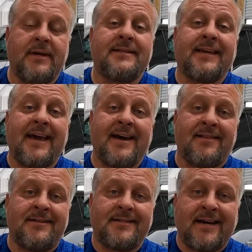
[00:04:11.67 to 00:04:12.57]
it's
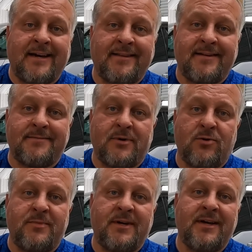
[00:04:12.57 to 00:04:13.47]
catless at this
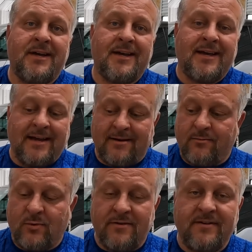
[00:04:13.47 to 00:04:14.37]
moment,
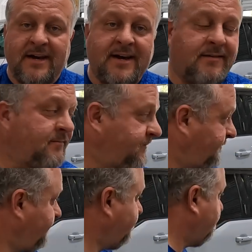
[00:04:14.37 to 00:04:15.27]
and we've got,
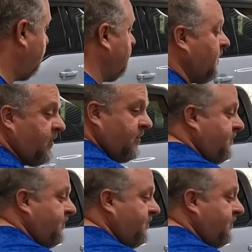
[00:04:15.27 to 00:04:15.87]
hold on.